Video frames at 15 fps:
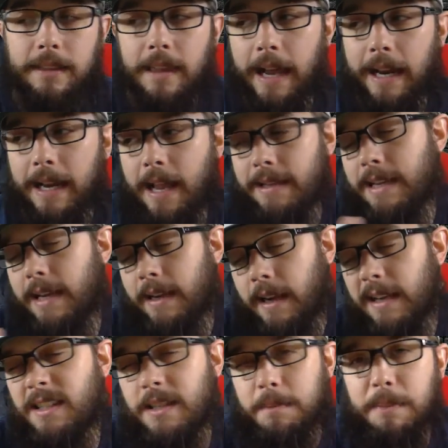I
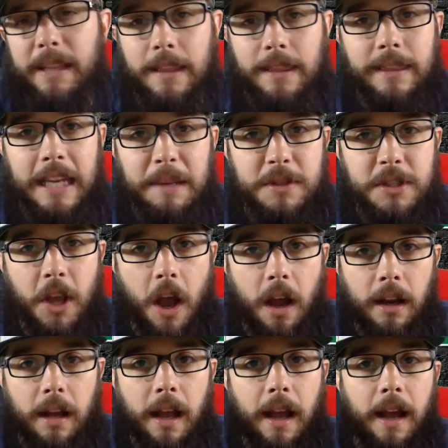guess it'd be the theme
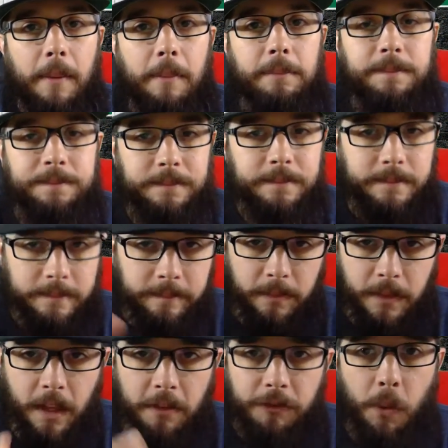song.
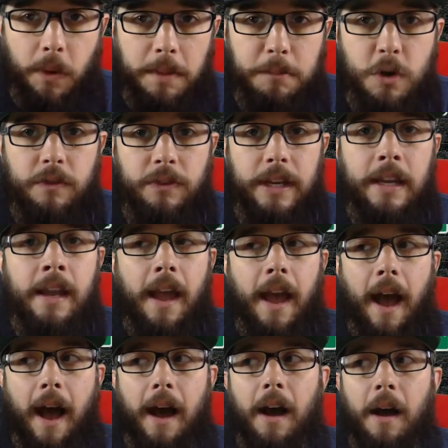For the movie,
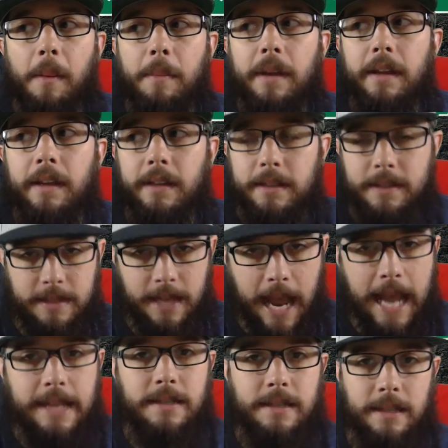it
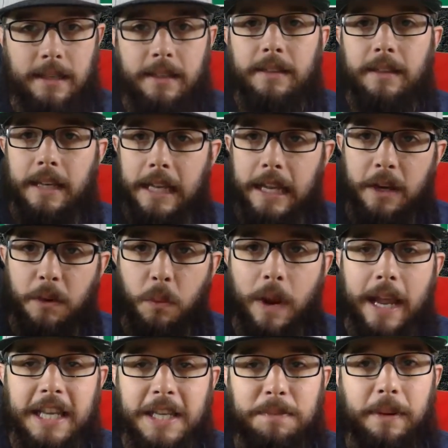ties in
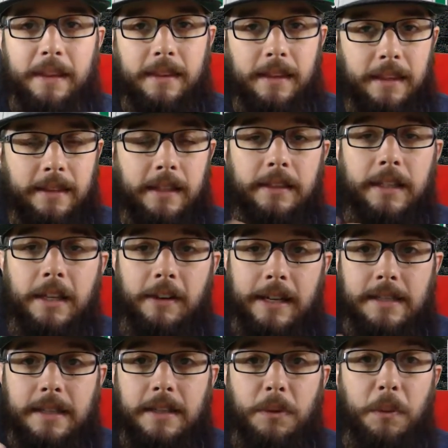ways, but the
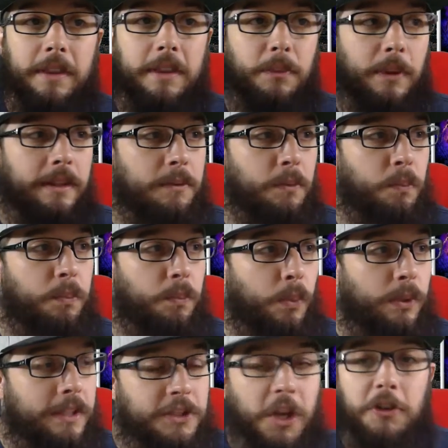lyrics and what the
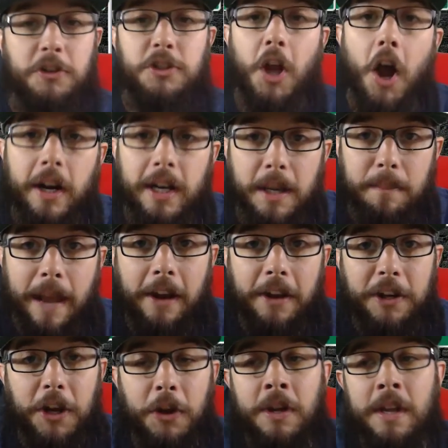song's talking about,
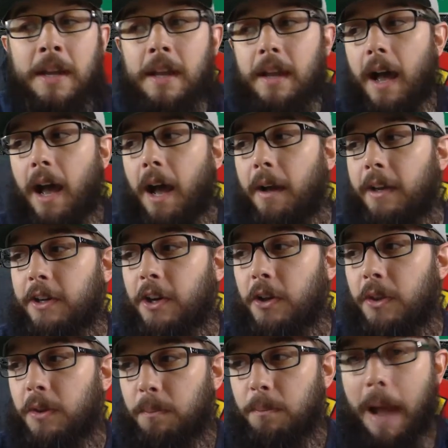
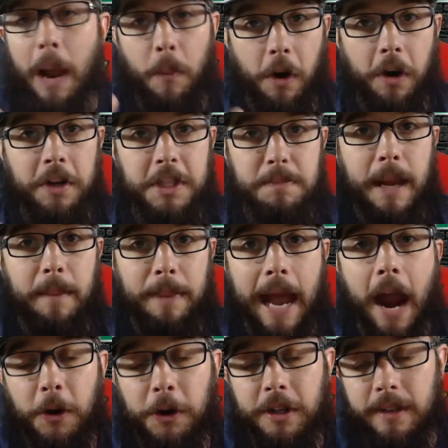my word is my
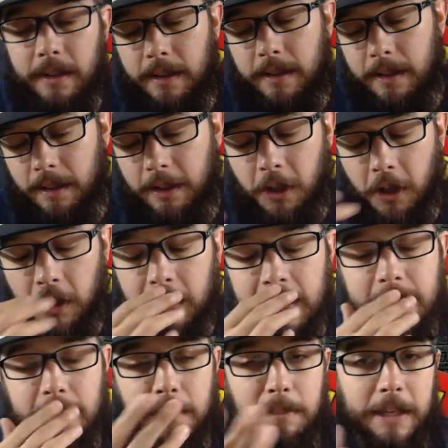power. The girl
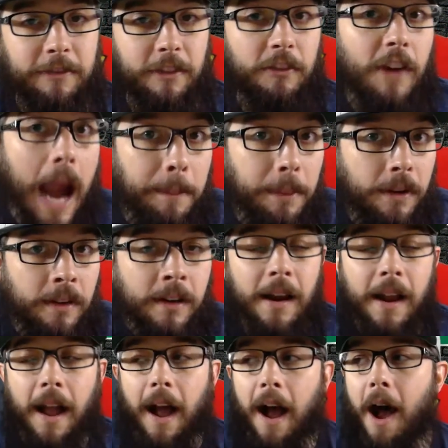is a bit of a rapper,
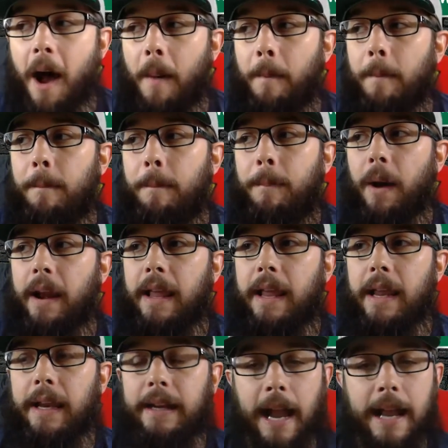but
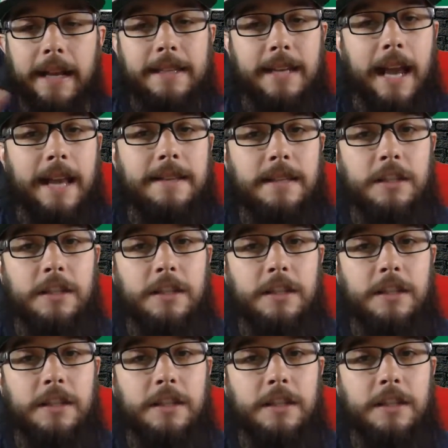it kind of ties